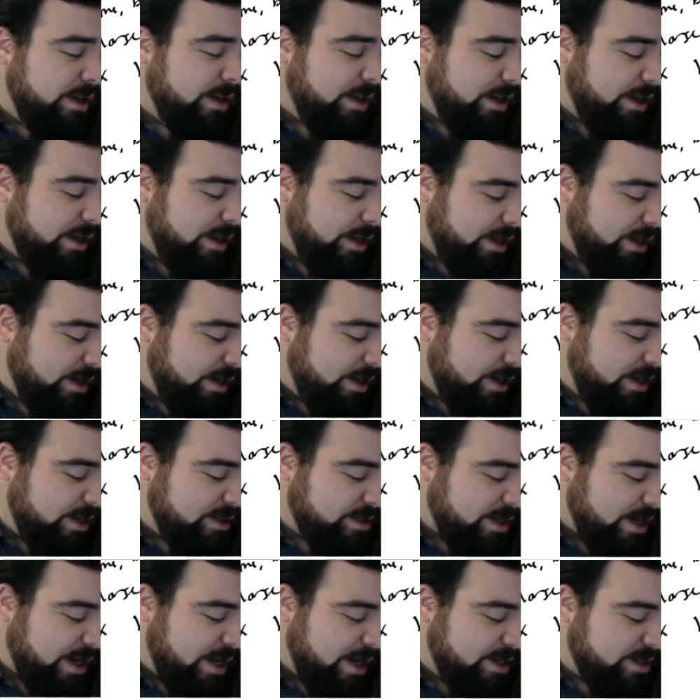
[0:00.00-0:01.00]
And
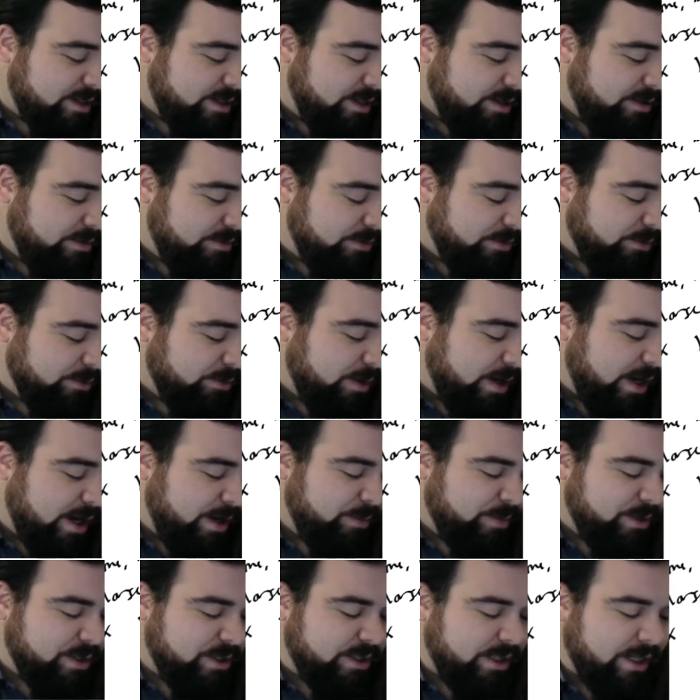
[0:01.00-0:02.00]
it's asking for, well, how
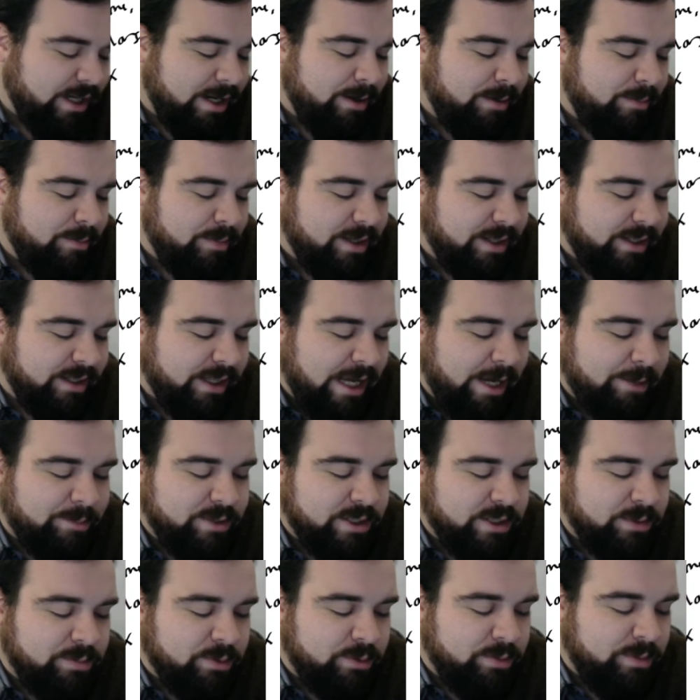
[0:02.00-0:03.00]
much time
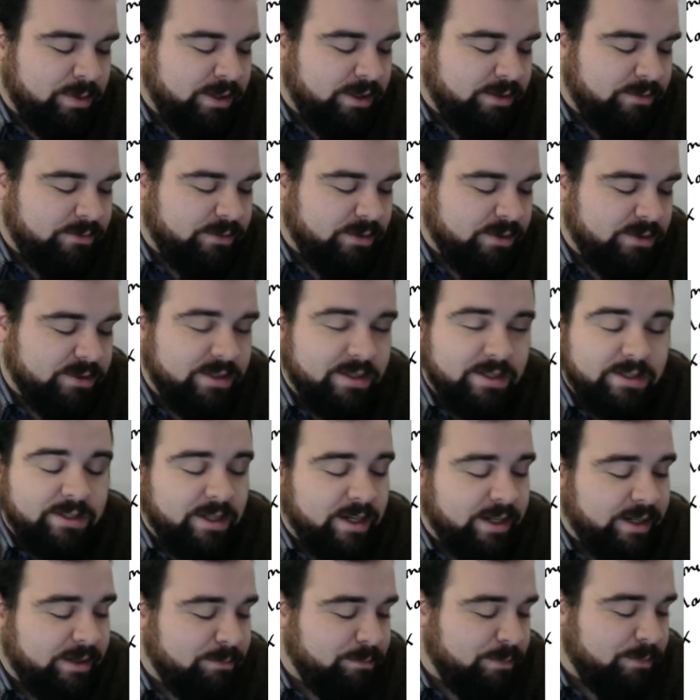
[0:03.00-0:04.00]
elapses between the first and
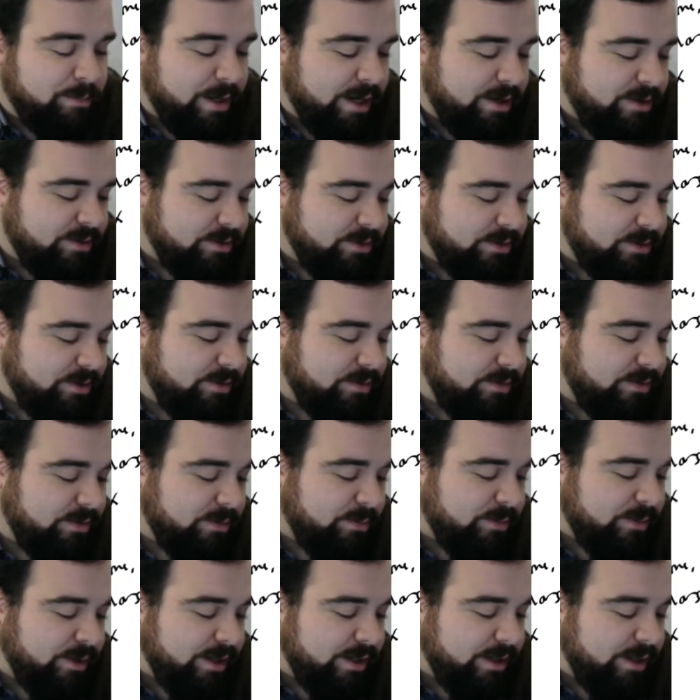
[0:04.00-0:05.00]
second bounce from
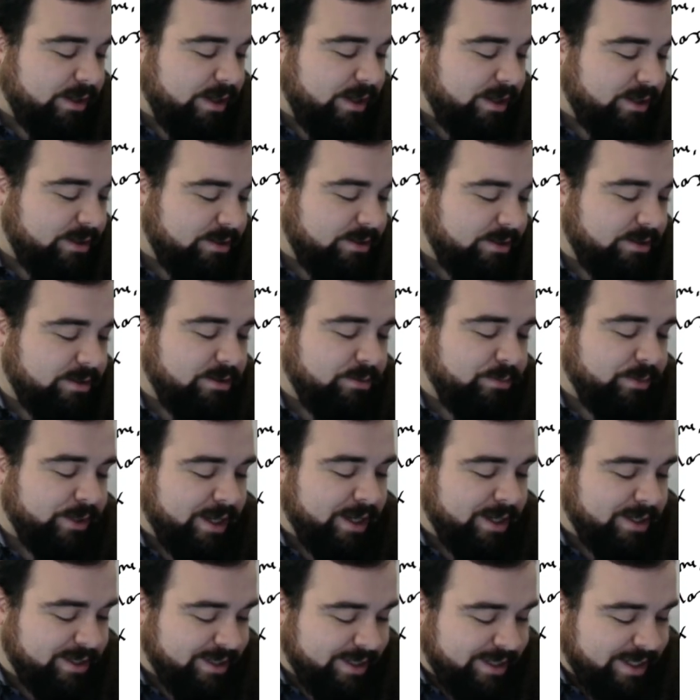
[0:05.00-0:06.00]
when it hits to when it
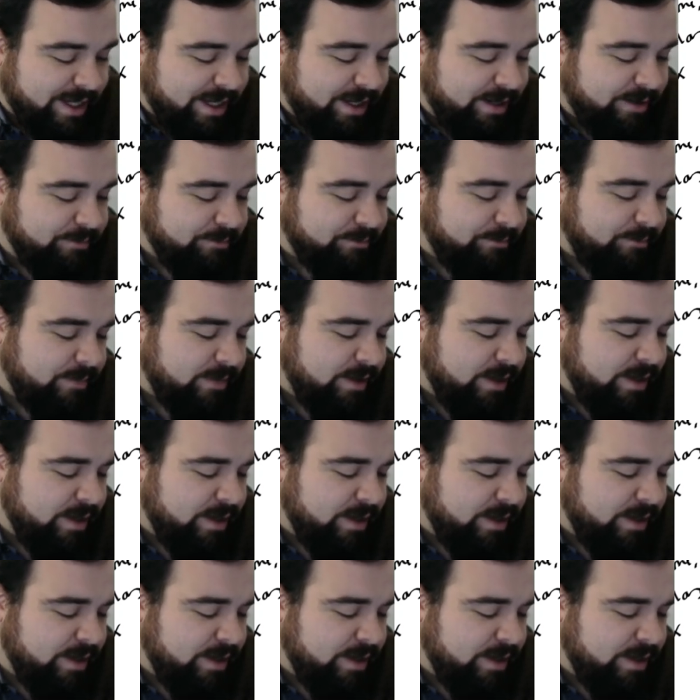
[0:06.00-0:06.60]
hits again,